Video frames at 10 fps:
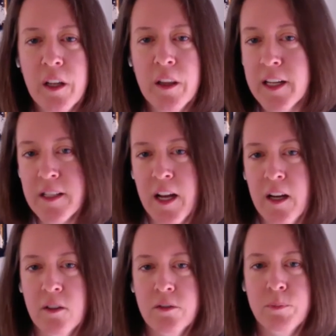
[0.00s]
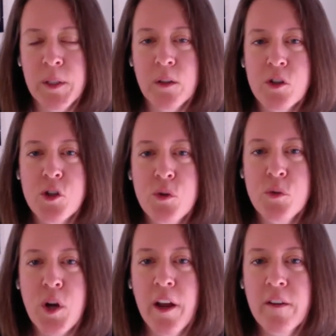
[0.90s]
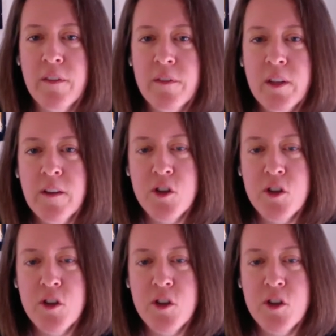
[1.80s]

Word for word: Uh, that's how Pillar 2 kind of